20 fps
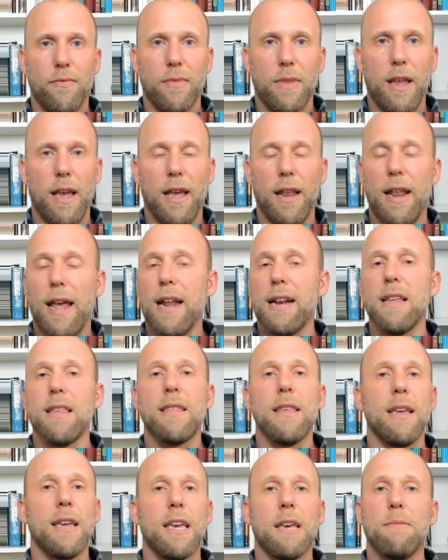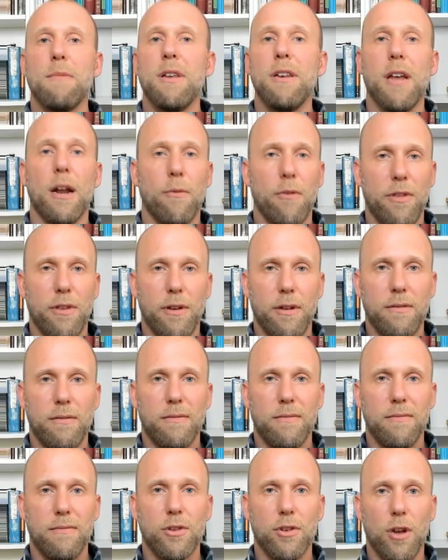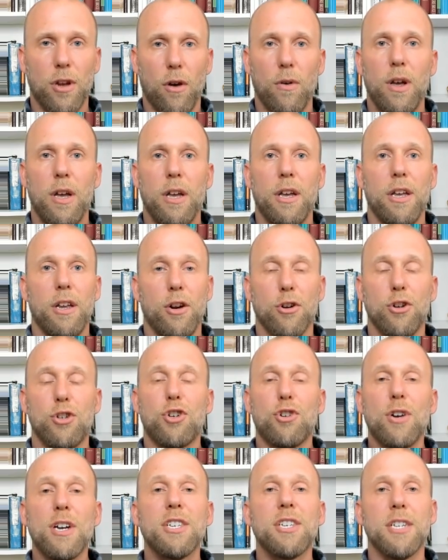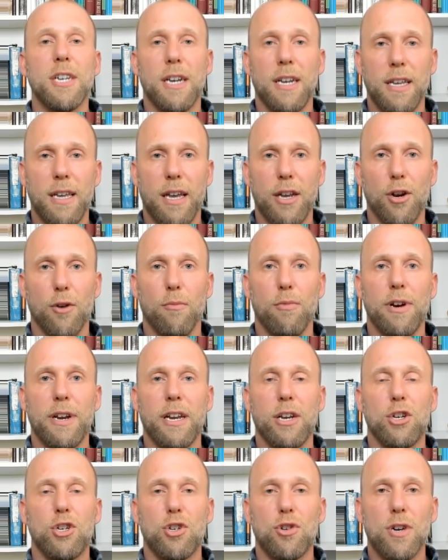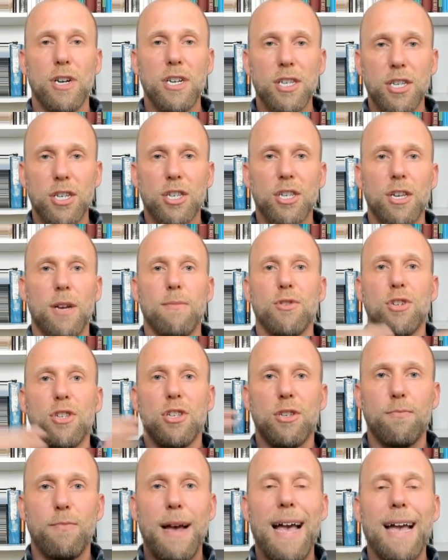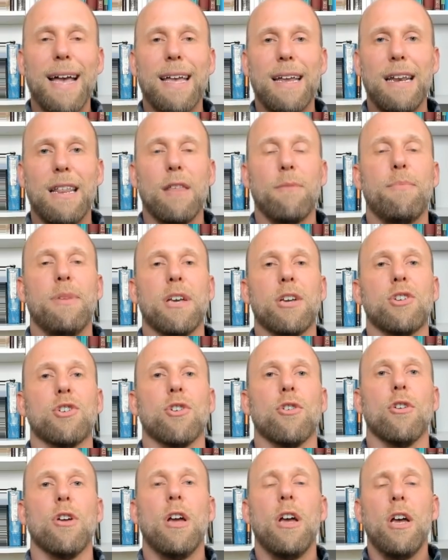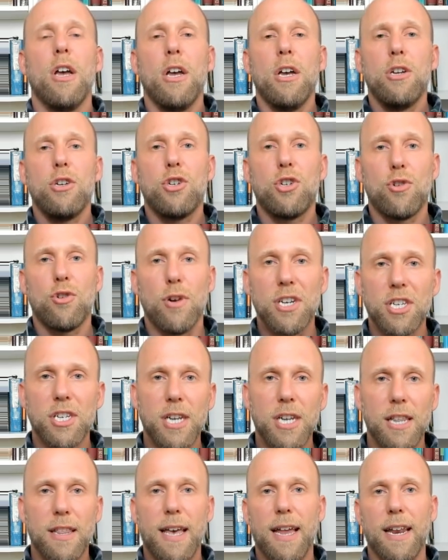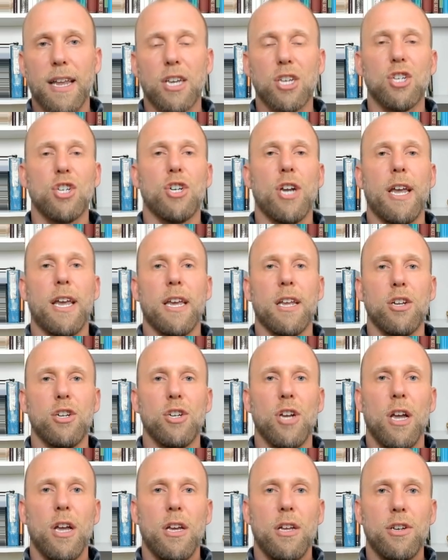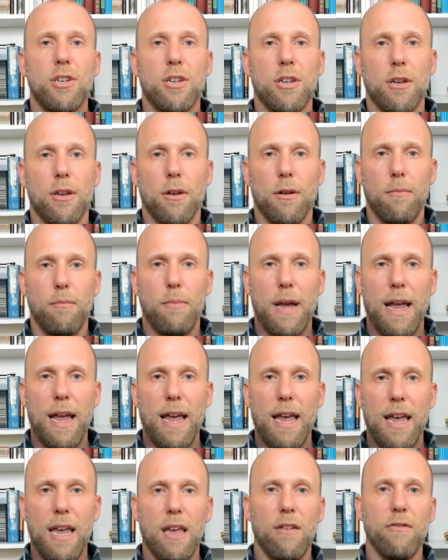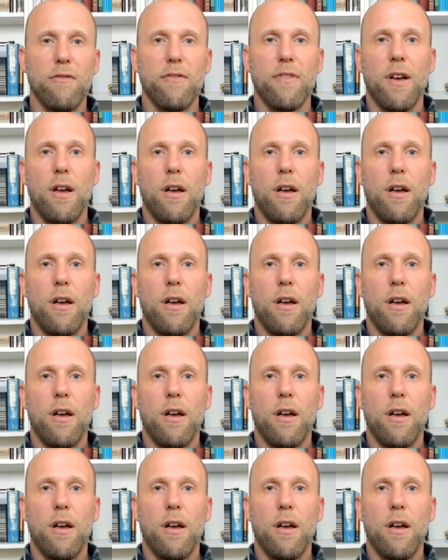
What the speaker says: And anything can be done. So you're trusting again. You're bringing trust assumptions back into the picture, trusting that exchange to behave